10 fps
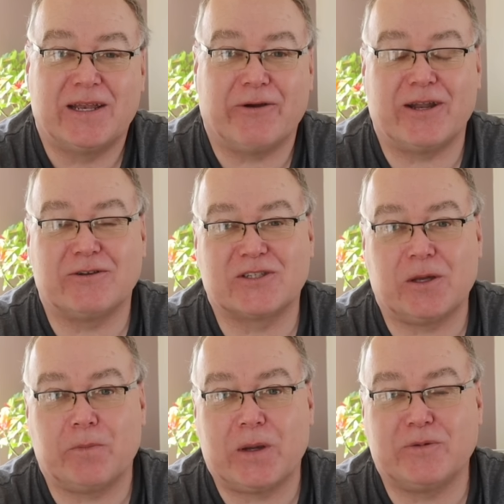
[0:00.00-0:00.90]
Now, I know
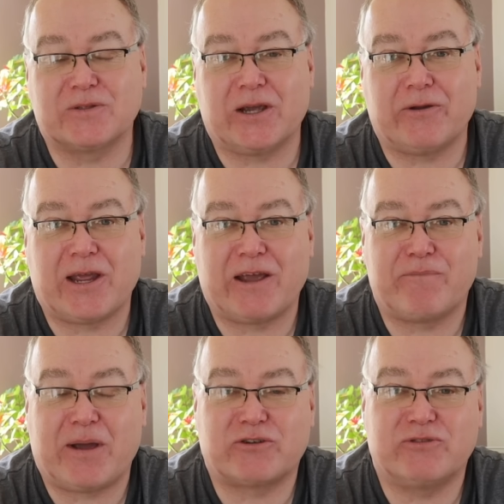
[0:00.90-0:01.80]
some people don't
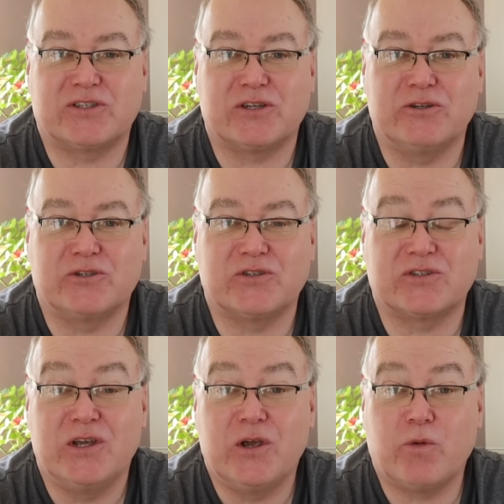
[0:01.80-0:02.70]
have battery
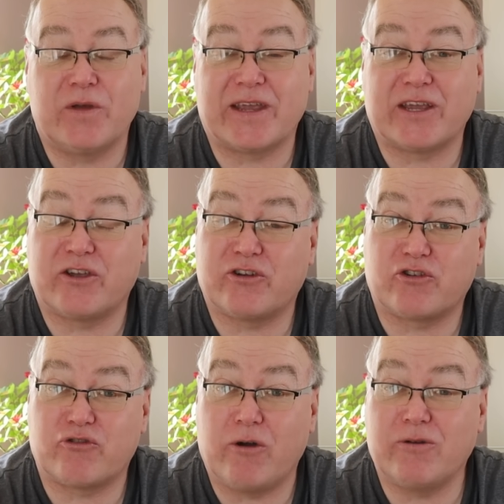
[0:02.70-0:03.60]
solutions where they can
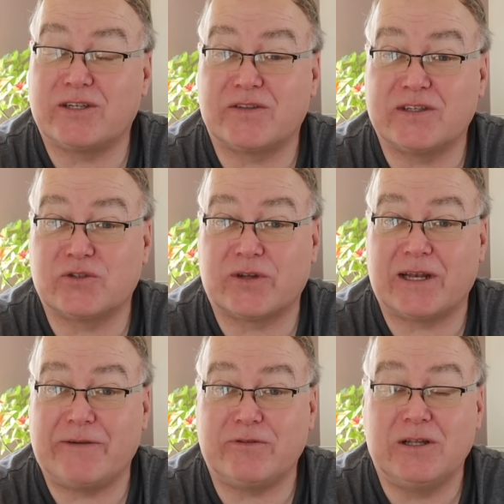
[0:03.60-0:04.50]
control it to this sort
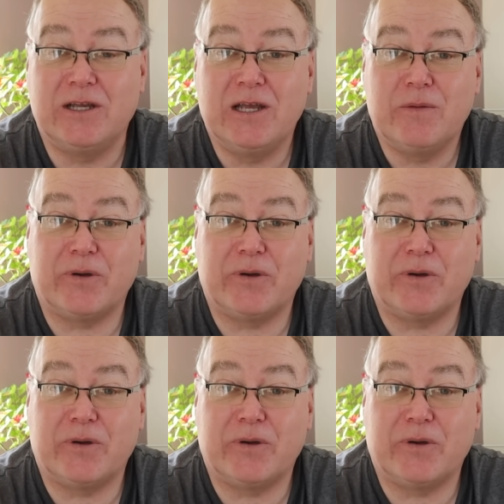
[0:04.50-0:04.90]
of level,